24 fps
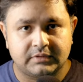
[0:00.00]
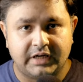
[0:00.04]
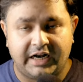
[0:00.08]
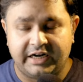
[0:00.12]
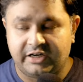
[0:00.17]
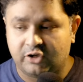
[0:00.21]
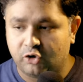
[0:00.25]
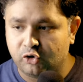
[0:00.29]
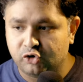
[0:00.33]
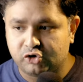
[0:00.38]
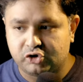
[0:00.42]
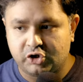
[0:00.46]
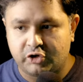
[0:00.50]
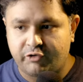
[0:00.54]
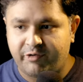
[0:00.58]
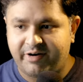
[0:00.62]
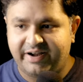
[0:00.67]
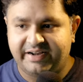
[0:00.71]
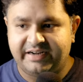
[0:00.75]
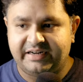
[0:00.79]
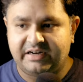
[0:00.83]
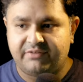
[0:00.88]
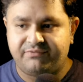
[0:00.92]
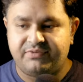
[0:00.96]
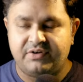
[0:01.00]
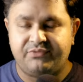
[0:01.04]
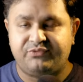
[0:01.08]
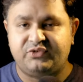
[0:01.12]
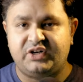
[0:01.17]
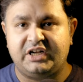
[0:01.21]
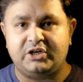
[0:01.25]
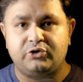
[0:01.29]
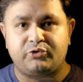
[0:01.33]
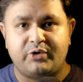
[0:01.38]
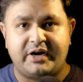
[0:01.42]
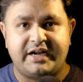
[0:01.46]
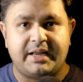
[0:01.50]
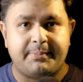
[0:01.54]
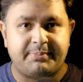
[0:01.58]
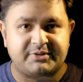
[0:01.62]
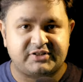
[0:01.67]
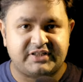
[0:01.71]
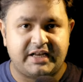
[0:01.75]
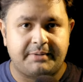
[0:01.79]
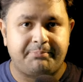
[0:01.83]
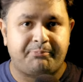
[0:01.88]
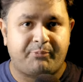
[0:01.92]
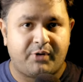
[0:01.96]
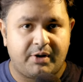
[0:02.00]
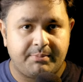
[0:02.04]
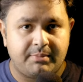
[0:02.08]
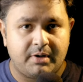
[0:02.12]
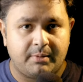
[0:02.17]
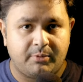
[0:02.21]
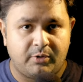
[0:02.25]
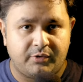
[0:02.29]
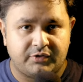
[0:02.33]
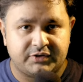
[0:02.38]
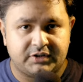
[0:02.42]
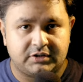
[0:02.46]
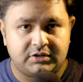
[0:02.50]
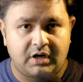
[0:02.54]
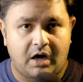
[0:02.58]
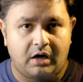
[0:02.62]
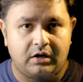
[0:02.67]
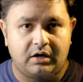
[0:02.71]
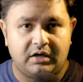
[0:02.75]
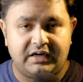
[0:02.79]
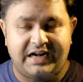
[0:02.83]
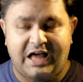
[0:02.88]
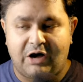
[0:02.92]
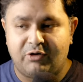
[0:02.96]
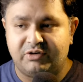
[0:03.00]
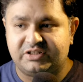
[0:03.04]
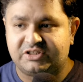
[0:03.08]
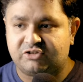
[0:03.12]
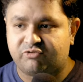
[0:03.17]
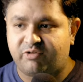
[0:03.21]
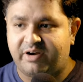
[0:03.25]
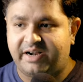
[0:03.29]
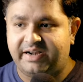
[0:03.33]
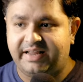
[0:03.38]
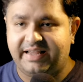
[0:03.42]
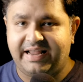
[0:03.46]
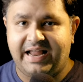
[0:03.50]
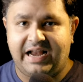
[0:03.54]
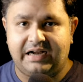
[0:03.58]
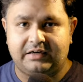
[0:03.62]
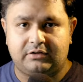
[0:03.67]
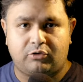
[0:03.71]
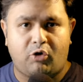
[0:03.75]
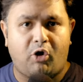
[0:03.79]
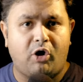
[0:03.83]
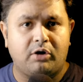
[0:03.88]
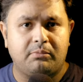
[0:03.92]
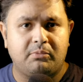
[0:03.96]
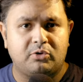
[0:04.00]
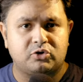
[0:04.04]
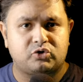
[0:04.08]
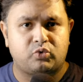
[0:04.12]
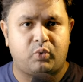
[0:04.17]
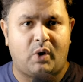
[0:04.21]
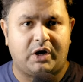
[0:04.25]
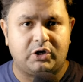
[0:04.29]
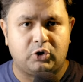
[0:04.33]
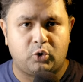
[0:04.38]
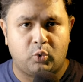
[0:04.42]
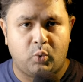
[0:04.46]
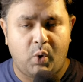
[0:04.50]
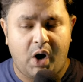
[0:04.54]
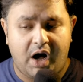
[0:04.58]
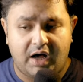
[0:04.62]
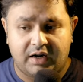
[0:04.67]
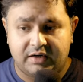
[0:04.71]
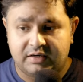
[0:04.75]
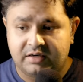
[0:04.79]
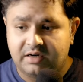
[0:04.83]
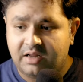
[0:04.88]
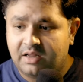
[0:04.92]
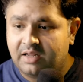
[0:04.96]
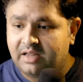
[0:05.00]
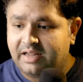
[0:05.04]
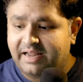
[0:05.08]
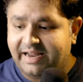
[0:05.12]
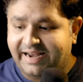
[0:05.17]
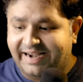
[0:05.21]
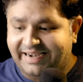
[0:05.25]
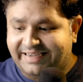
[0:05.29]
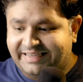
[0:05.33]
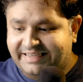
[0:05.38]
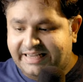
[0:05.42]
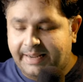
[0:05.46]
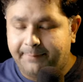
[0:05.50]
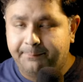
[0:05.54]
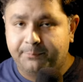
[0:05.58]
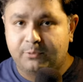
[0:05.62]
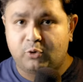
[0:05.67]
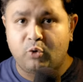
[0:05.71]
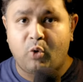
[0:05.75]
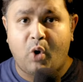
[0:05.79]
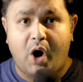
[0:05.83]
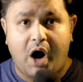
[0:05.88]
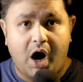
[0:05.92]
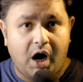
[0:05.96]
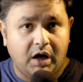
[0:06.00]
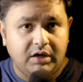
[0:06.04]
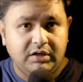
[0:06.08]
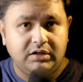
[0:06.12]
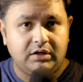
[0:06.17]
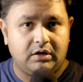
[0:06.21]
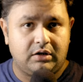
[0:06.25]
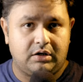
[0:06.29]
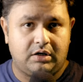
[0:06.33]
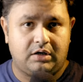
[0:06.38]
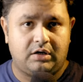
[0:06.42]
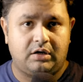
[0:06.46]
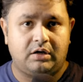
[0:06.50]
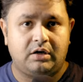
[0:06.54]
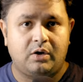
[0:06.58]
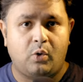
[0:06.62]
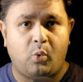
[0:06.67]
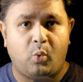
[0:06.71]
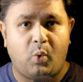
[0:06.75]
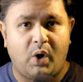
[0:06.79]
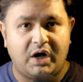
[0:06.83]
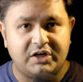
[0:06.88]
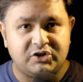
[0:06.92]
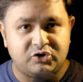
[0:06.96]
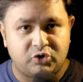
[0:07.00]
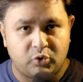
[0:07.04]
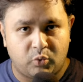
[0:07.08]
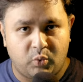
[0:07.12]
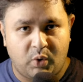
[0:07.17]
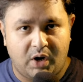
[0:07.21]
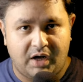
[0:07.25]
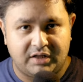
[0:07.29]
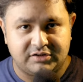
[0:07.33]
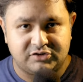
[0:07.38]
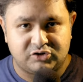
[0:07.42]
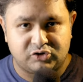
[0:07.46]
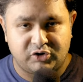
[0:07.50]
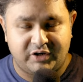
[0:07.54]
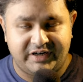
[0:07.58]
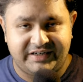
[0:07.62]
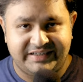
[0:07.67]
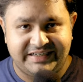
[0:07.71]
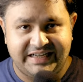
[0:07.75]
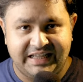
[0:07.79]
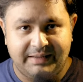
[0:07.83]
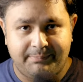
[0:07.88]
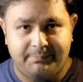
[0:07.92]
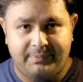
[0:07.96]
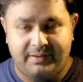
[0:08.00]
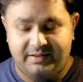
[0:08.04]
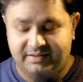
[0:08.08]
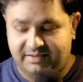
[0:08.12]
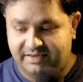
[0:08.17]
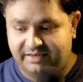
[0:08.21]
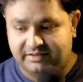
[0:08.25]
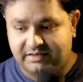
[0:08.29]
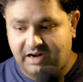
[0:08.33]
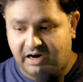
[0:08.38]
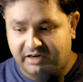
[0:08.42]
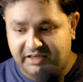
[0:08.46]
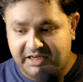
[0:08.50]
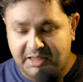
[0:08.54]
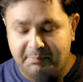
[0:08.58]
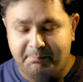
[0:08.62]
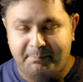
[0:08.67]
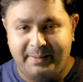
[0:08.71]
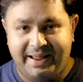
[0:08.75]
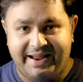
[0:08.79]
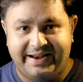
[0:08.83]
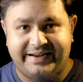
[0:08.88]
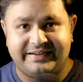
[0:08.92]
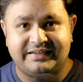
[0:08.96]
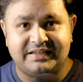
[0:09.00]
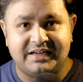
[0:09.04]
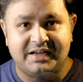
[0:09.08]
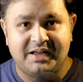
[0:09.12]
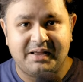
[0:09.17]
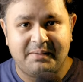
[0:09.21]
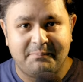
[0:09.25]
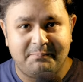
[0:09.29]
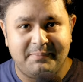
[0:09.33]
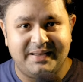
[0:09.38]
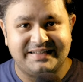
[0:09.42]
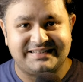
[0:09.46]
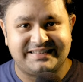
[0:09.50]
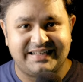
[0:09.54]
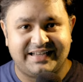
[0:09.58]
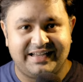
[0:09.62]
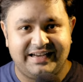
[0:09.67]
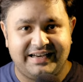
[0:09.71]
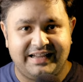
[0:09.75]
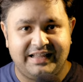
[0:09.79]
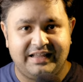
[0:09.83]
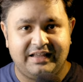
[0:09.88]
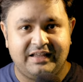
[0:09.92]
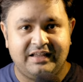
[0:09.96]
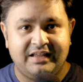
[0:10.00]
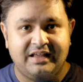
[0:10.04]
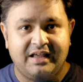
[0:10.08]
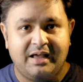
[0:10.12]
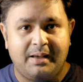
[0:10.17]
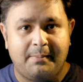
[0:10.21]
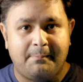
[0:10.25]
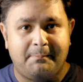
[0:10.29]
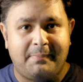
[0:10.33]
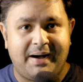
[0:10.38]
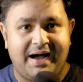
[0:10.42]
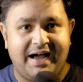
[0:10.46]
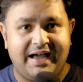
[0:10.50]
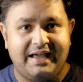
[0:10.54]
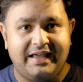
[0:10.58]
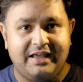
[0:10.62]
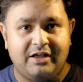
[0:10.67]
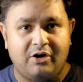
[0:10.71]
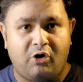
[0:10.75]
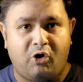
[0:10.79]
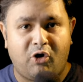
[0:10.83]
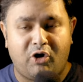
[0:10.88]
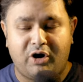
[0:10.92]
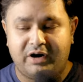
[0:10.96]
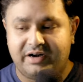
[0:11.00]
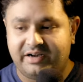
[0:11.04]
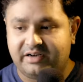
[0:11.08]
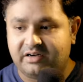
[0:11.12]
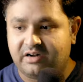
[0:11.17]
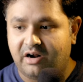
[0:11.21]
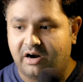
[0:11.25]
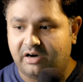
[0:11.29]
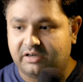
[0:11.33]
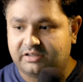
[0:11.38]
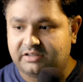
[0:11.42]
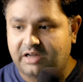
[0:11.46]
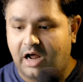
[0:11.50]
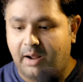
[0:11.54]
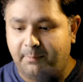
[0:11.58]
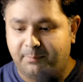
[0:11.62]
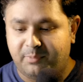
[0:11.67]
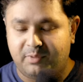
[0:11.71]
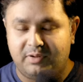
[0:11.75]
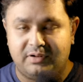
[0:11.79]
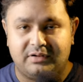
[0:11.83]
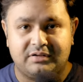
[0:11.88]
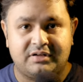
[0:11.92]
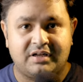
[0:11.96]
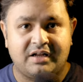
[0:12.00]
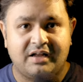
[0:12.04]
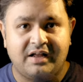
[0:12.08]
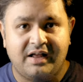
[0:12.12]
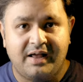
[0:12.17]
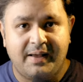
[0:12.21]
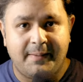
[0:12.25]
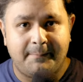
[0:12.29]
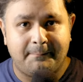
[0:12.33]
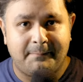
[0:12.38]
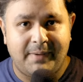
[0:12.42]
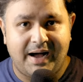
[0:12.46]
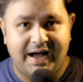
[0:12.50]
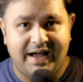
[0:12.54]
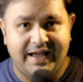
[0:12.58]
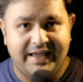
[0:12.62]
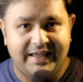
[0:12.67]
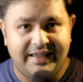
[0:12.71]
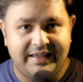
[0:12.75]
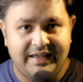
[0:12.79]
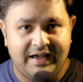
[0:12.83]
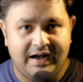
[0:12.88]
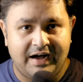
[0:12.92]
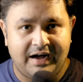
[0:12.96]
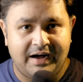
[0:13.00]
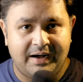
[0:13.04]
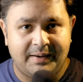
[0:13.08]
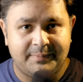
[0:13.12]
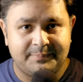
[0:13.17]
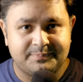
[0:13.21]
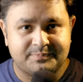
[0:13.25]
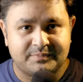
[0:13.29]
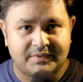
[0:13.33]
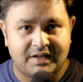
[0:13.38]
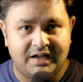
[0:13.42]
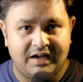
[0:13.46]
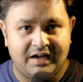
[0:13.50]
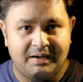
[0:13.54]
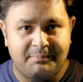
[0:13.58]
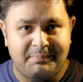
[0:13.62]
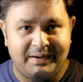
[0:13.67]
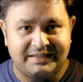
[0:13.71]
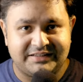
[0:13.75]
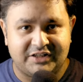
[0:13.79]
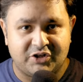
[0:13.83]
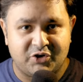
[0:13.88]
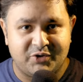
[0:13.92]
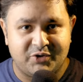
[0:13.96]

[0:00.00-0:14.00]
It used to trade at a 15% premium over the dollar. Now it's trading at almost one to one it dipped to under one to one. So it deep it got depegged basically by or it got toppled by um, uh, by the